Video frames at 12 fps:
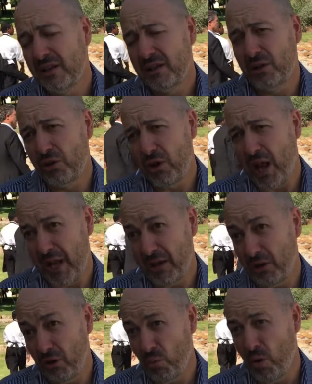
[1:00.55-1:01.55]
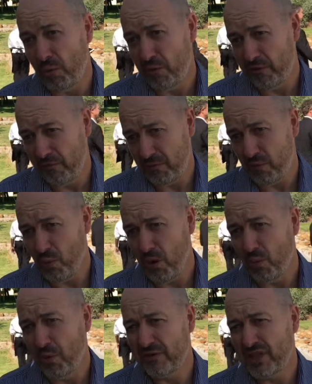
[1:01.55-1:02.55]
get a good handle on what we've
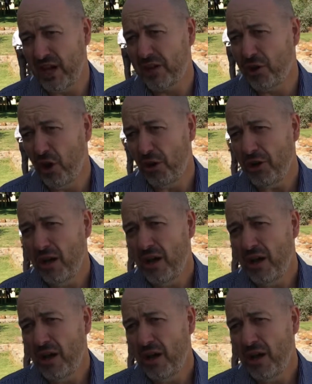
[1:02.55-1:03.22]
what we've taken on,